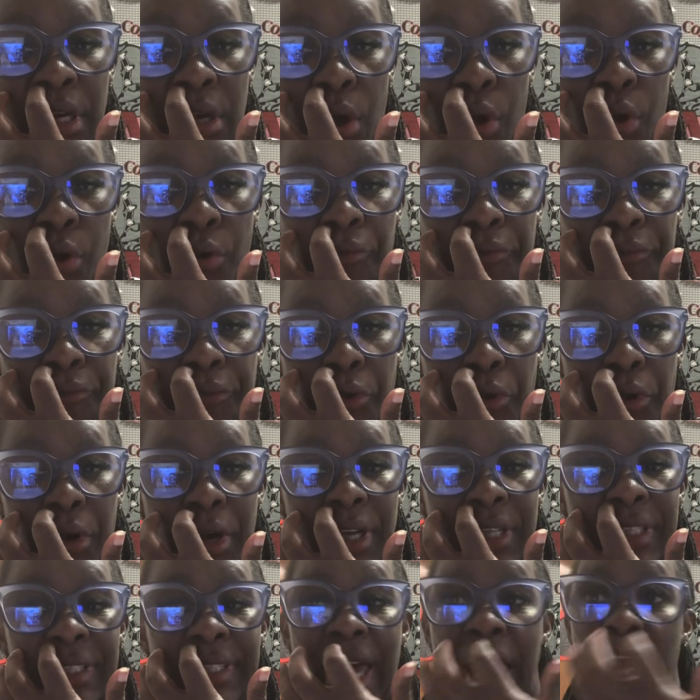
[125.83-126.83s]
goal
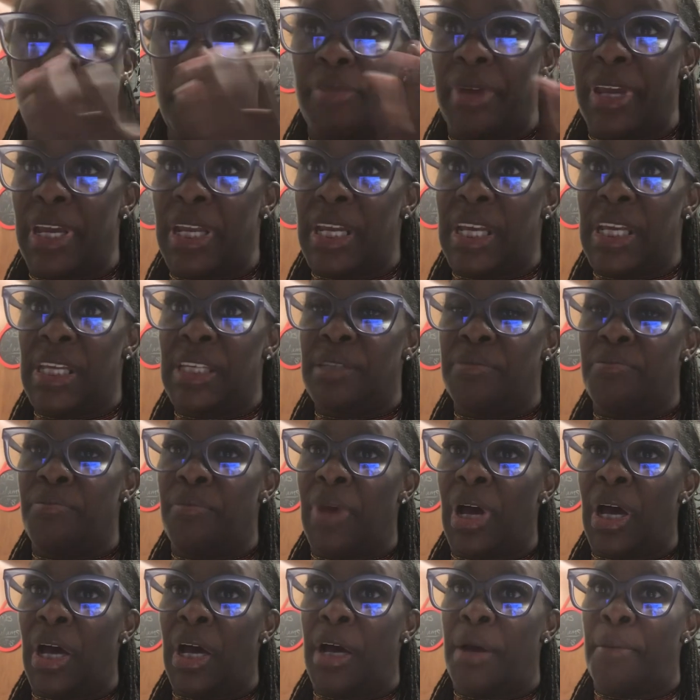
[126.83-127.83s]
for diabetes
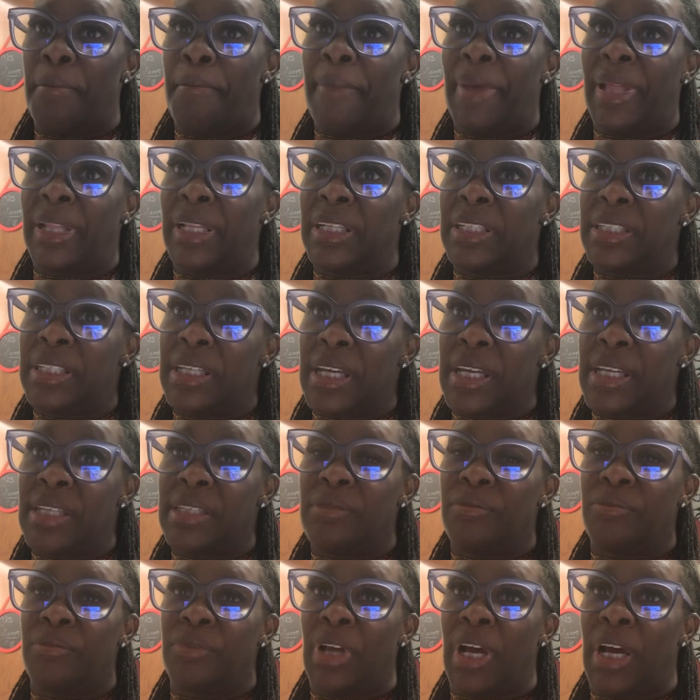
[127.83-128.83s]
uh,
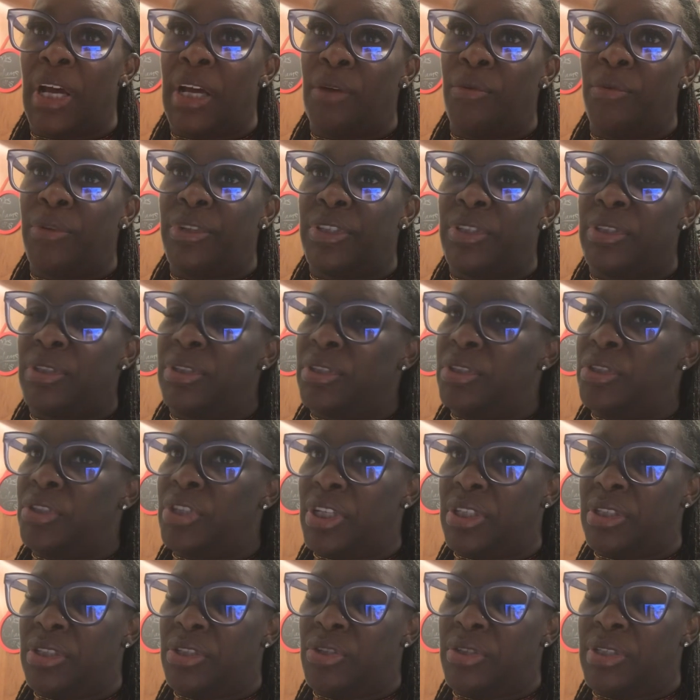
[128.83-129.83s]
mellitus, uh, which is
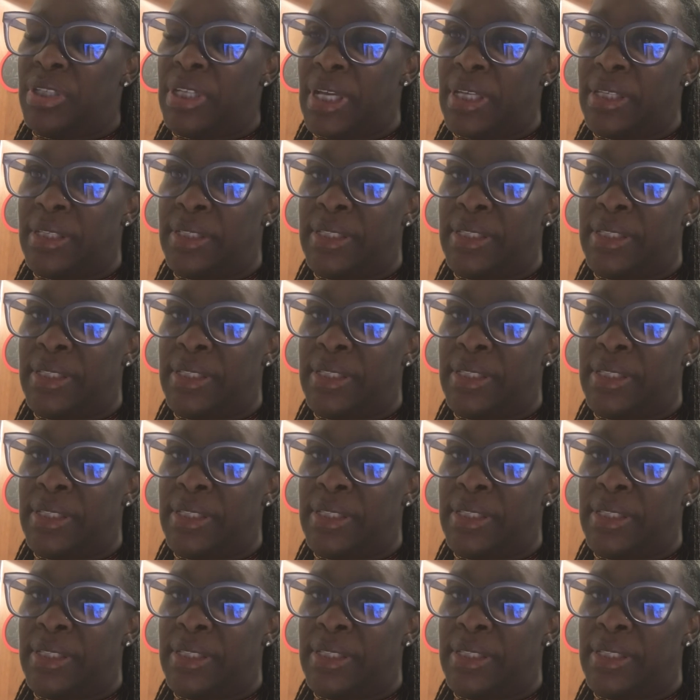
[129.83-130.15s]
just you see as